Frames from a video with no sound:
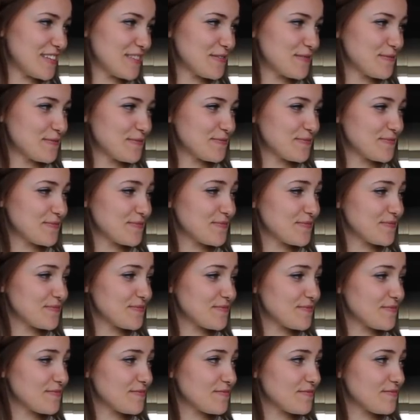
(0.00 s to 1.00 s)

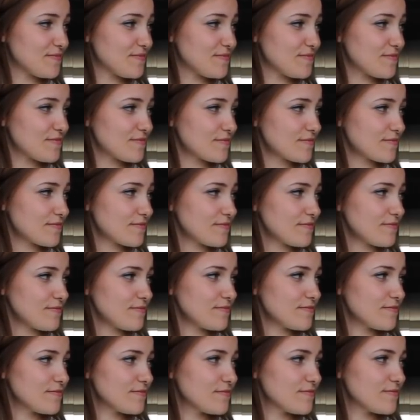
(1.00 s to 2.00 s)

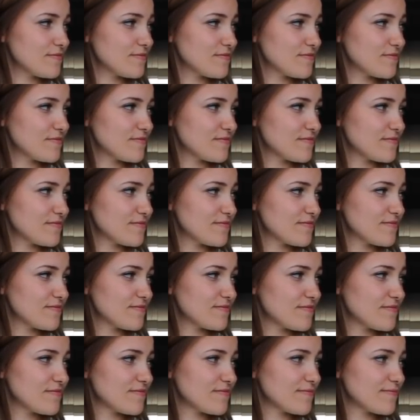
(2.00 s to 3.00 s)

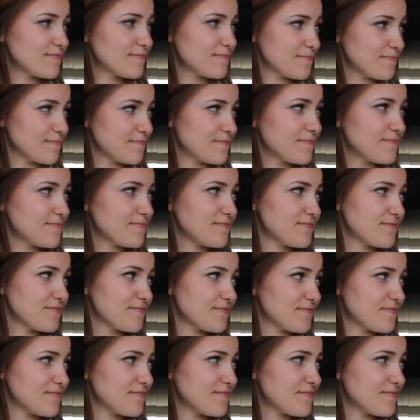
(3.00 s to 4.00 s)

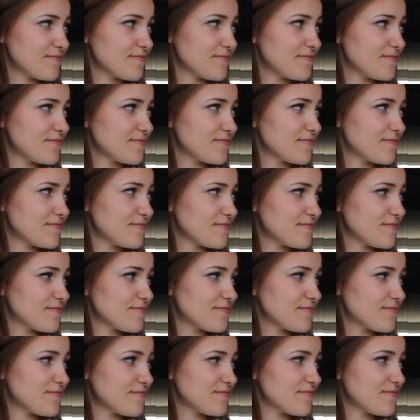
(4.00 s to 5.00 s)

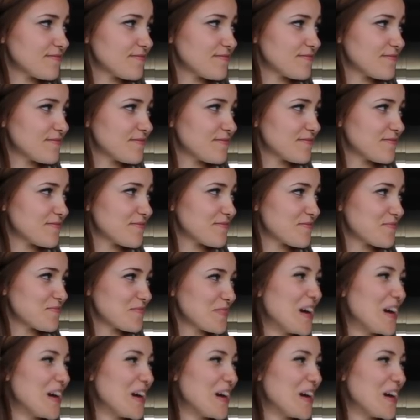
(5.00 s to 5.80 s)
The person shown says nothing.